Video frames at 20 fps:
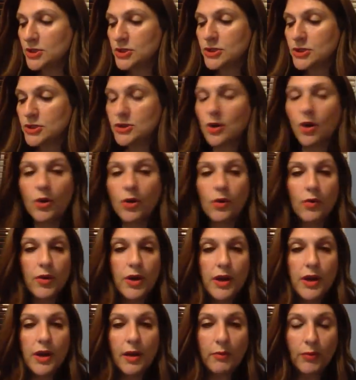
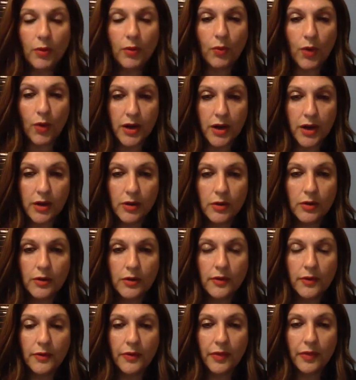So number one,
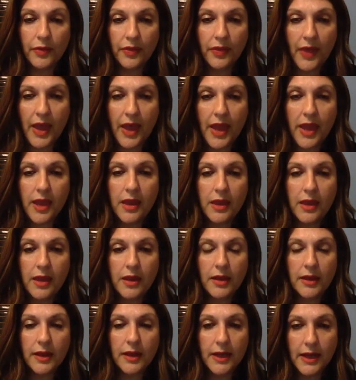they